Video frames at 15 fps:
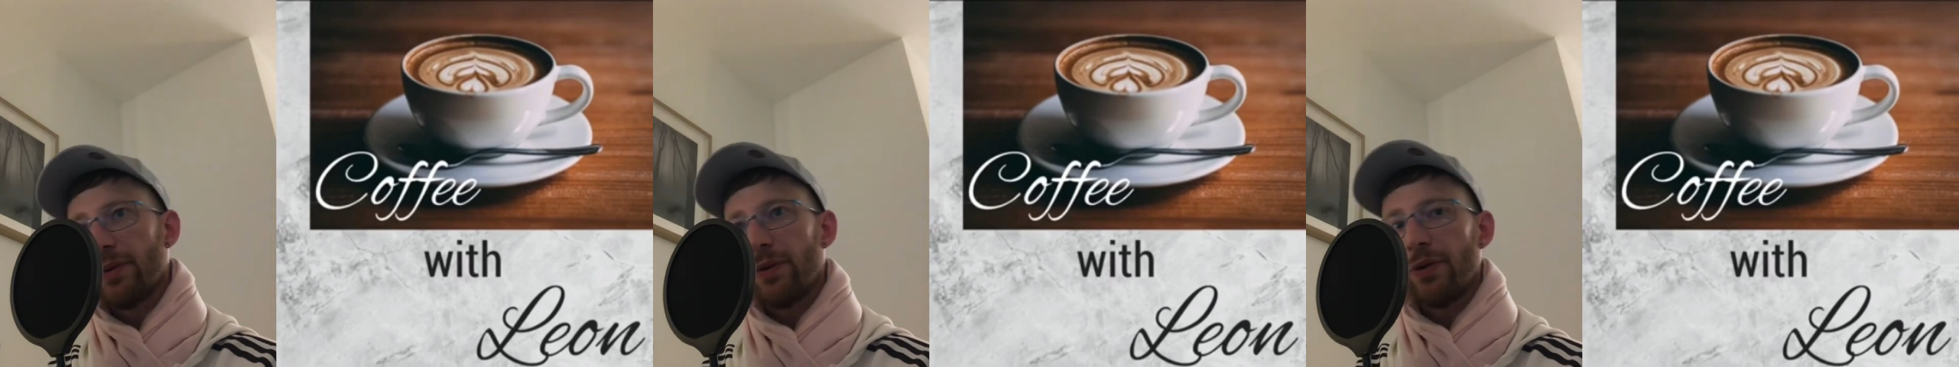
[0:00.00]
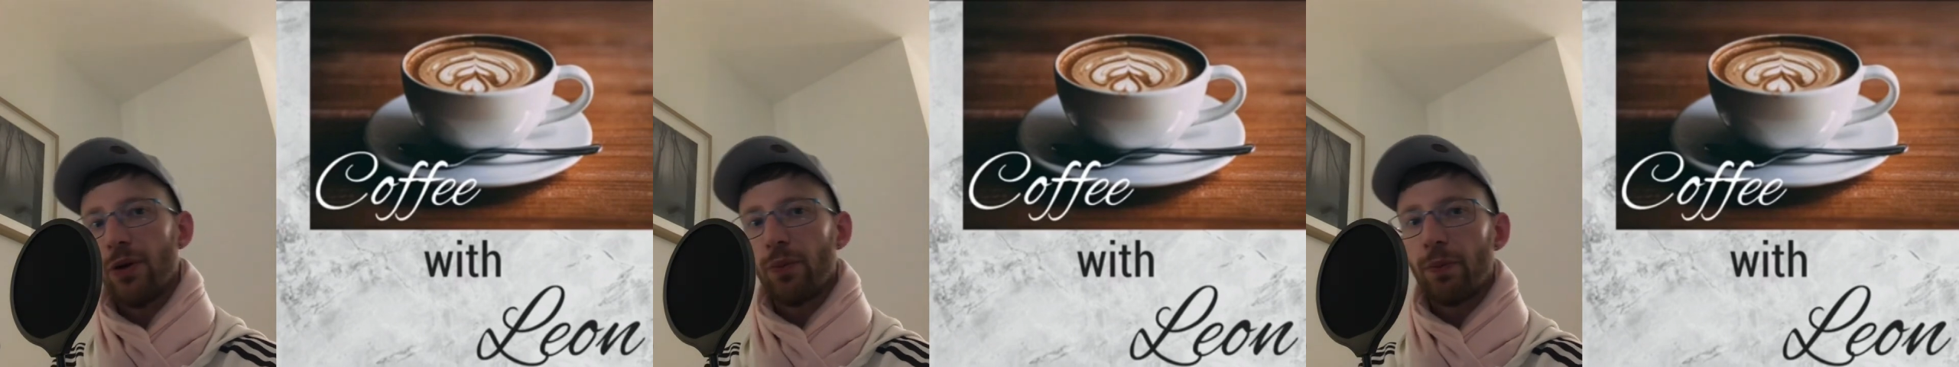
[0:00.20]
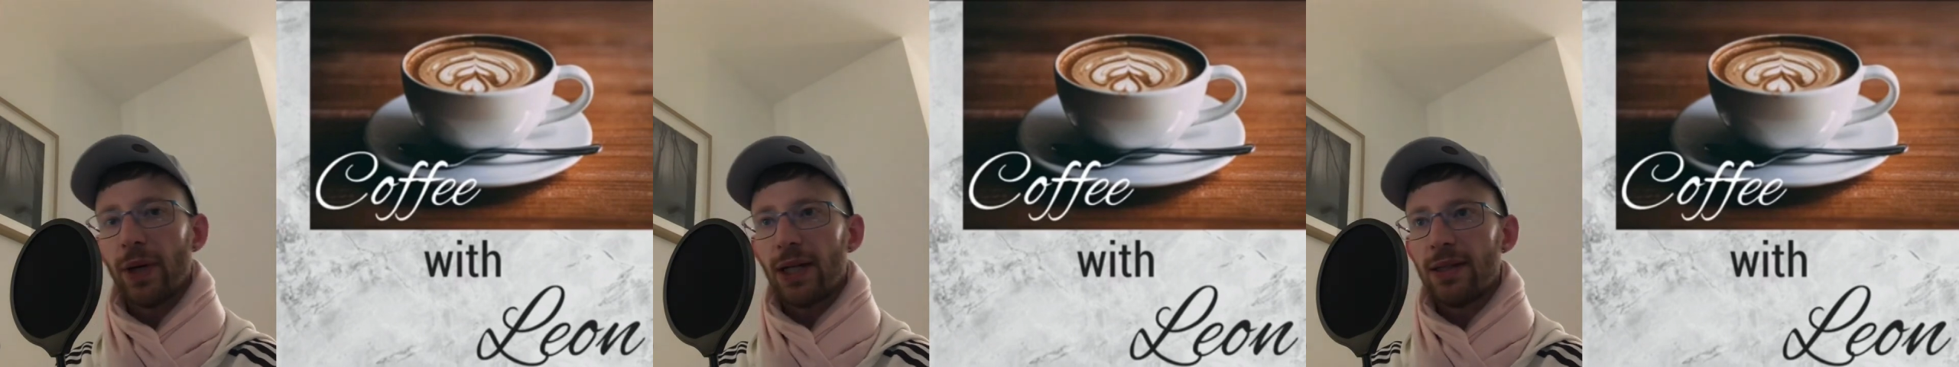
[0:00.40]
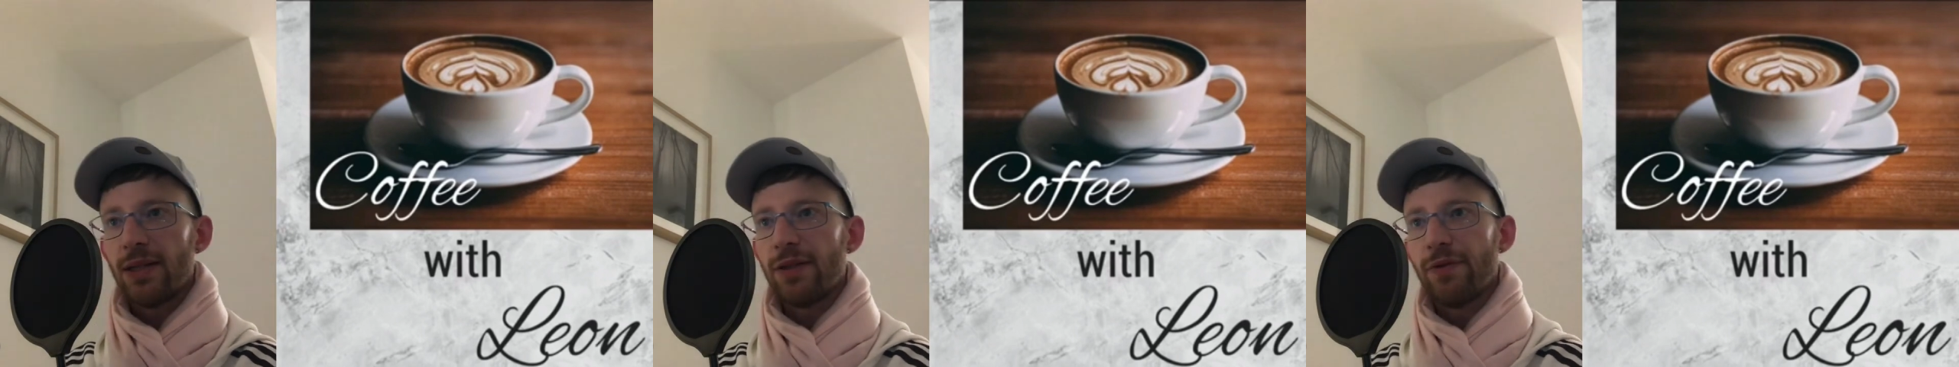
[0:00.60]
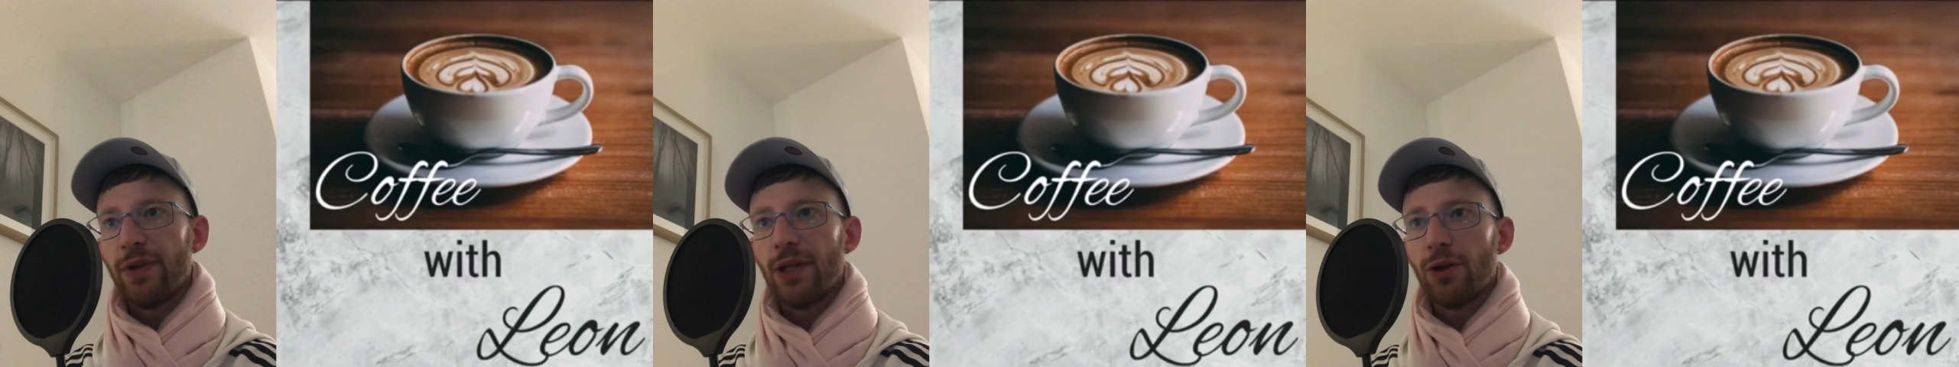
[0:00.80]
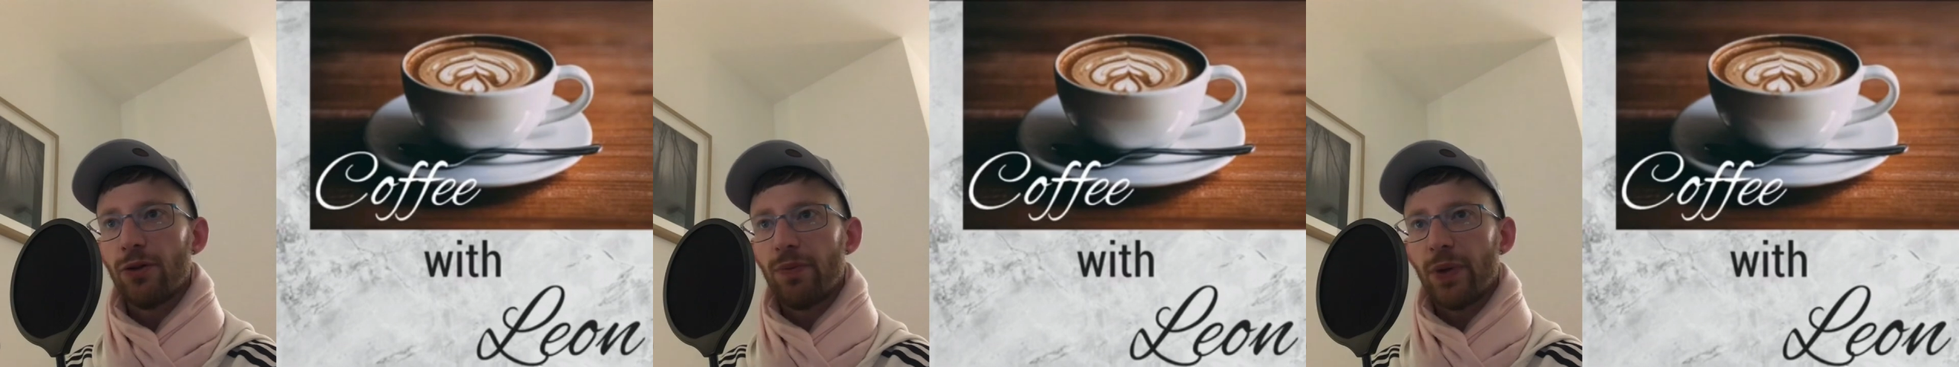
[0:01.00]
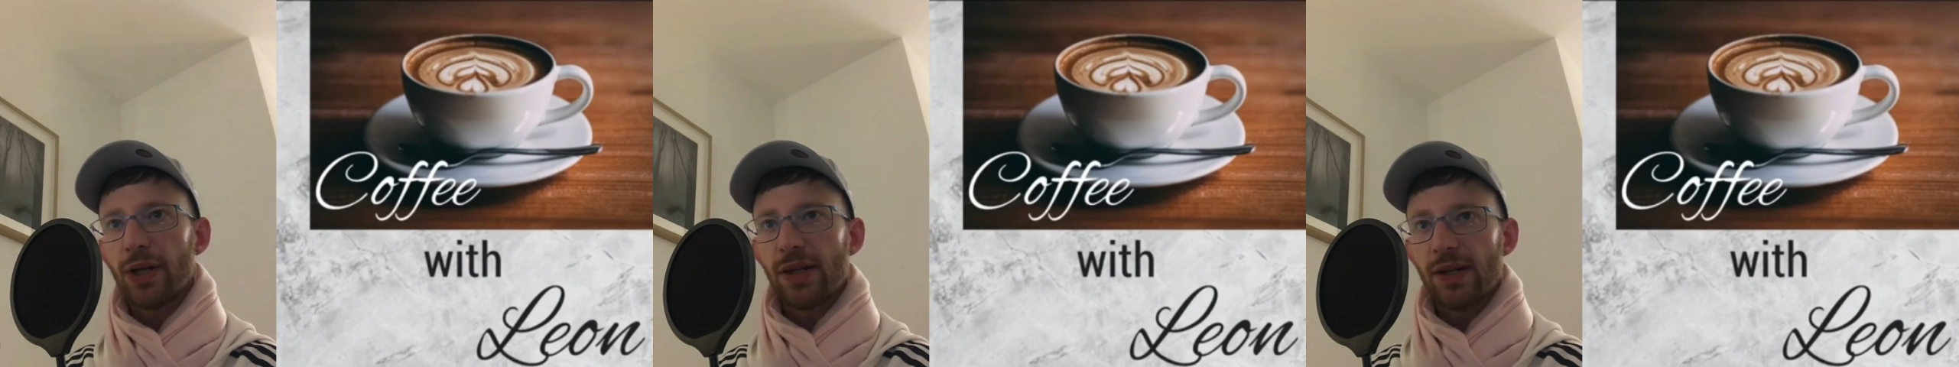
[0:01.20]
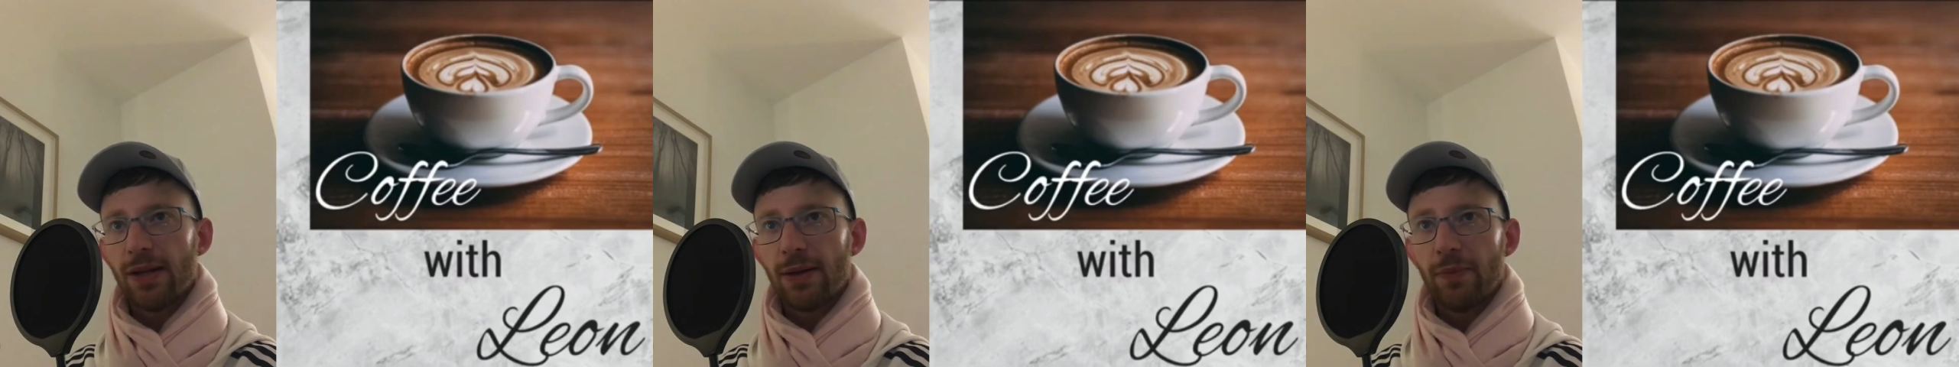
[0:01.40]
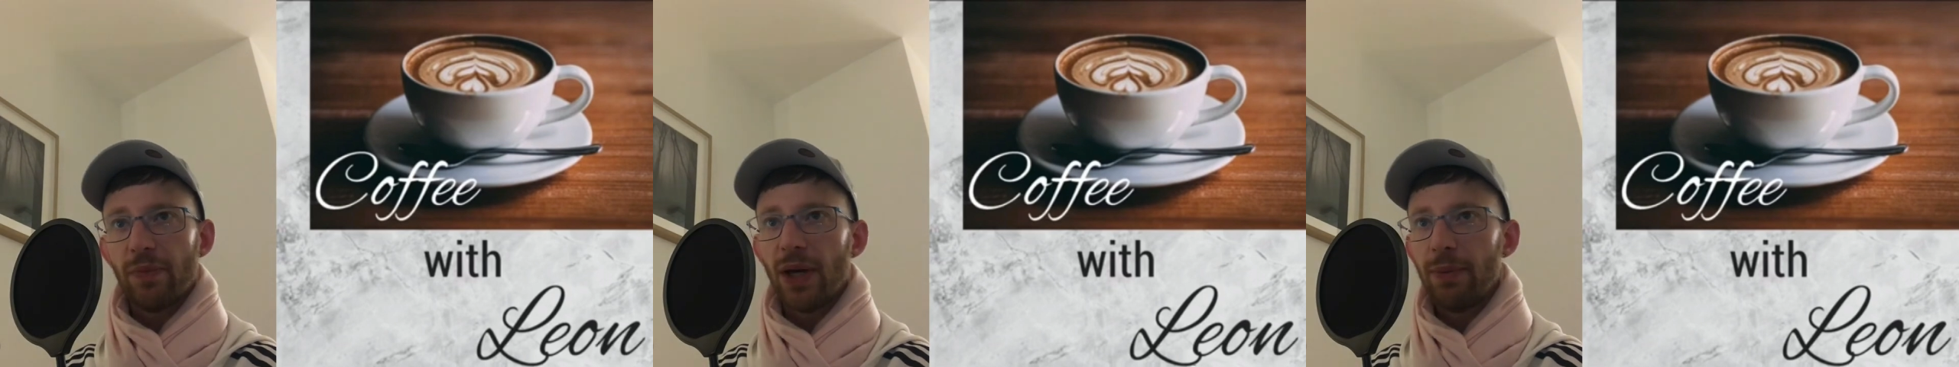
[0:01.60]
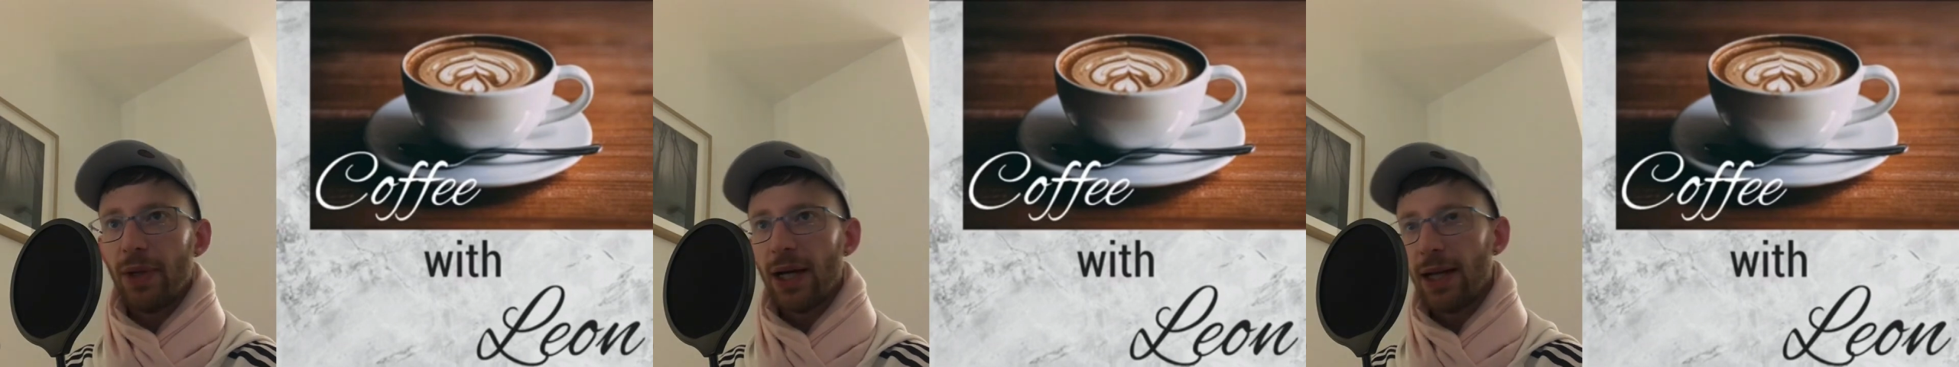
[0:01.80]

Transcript: don't make these videos, because maybe